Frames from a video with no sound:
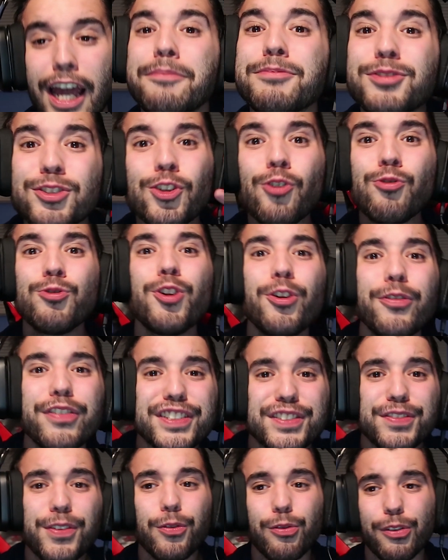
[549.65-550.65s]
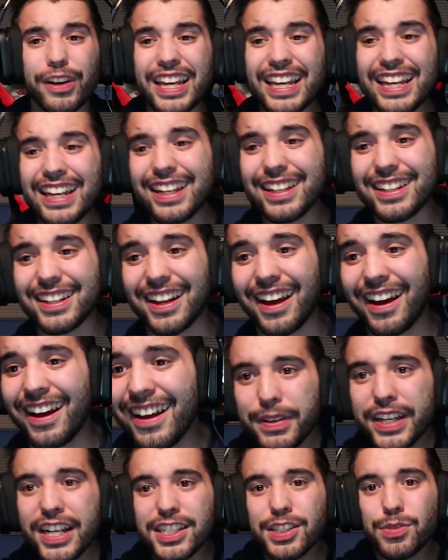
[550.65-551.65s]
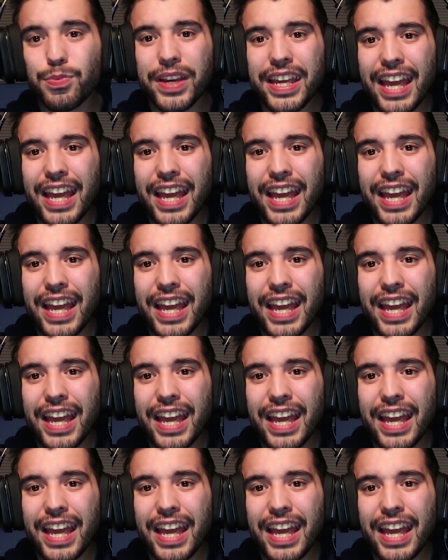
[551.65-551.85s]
I'm so nervous for Rin because